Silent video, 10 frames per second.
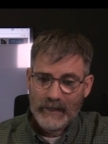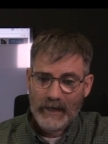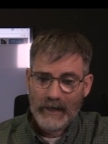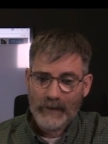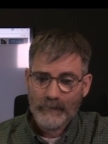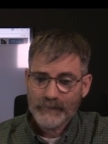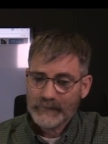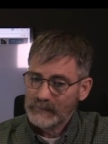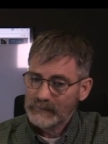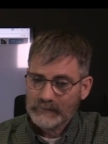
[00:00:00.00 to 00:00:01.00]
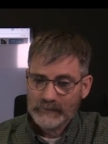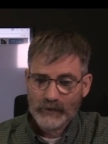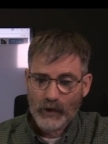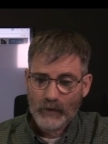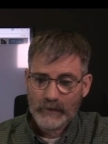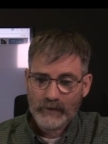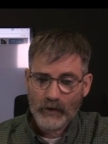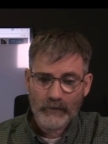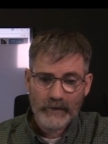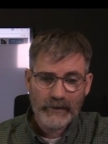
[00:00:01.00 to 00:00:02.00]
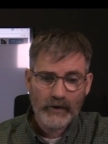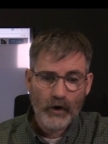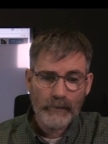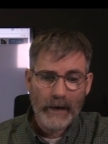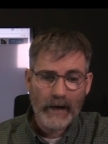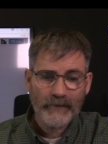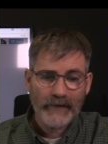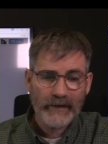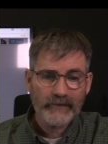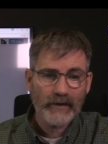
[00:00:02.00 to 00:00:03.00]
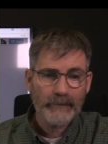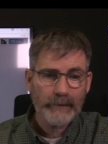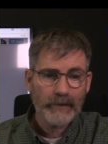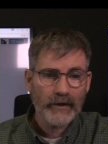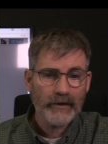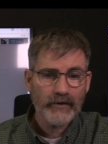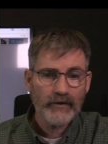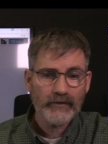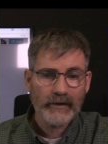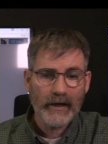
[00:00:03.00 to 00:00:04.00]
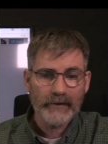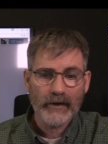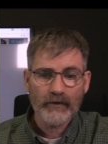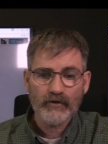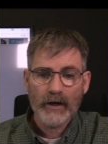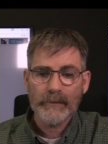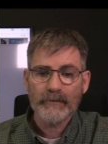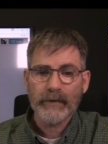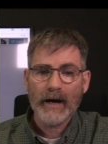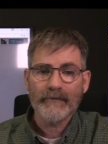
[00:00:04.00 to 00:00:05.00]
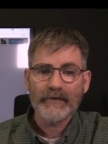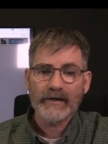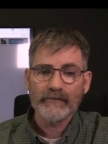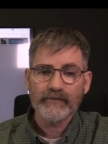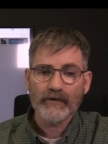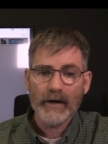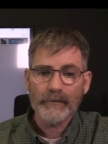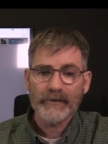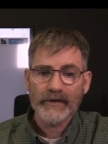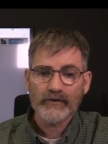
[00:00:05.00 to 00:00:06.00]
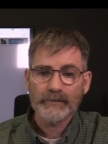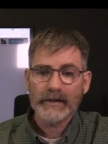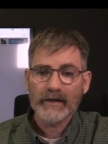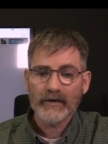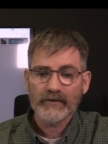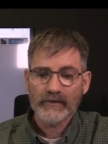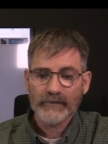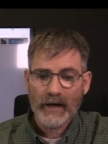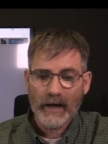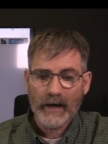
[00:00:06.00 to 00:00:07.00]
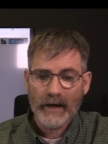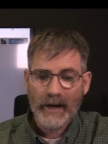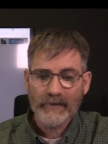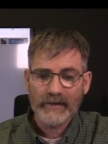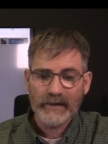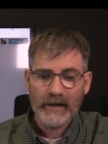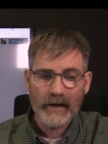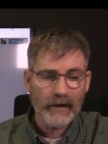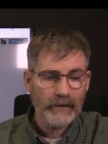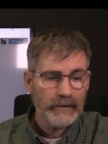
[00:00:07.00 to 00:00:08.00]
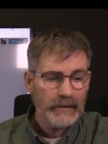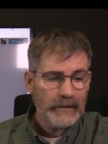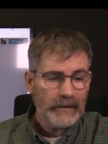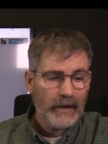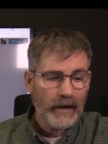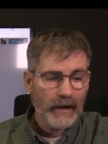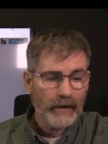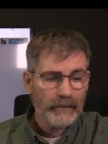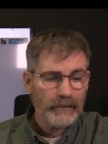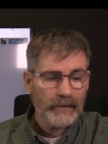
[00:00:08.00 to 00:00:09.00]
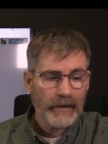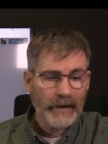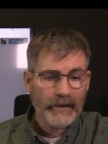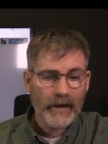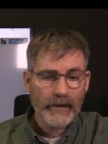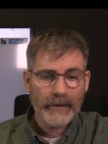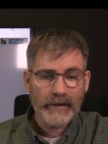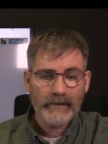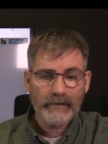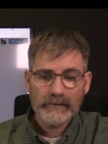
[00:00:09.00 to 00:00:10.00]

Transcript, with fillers: Um, so don't really know about that. Some people are accusing uh, Donald Trump of profiting from this because of uh, having uh, uh, economic